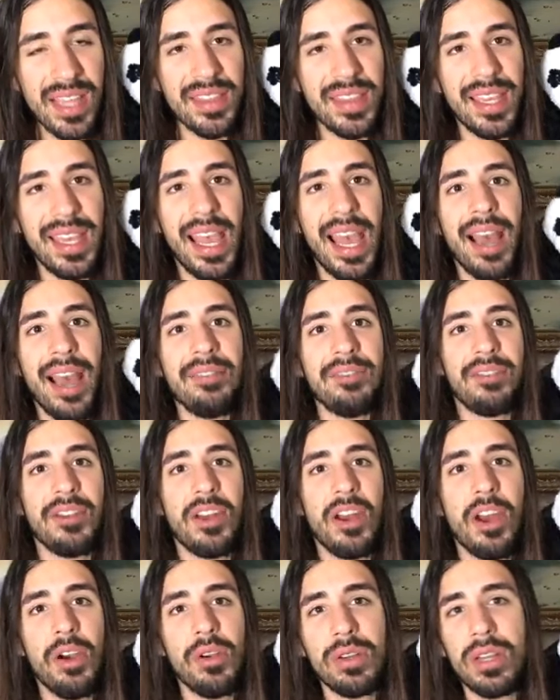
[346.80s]
they have
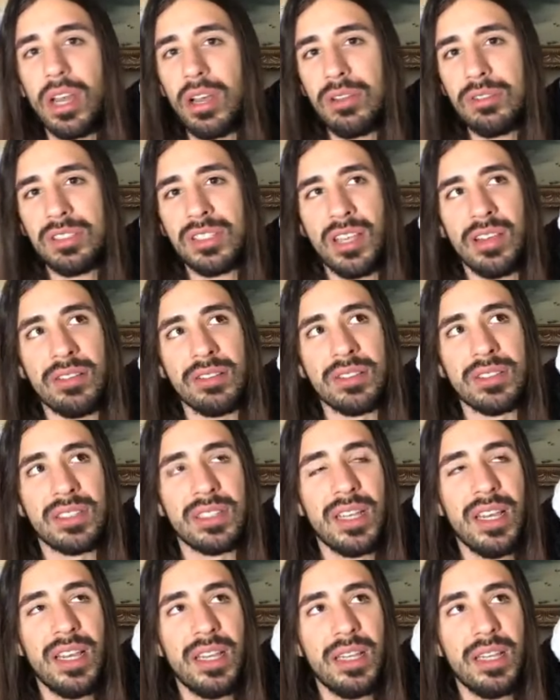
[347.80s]
no-go zones,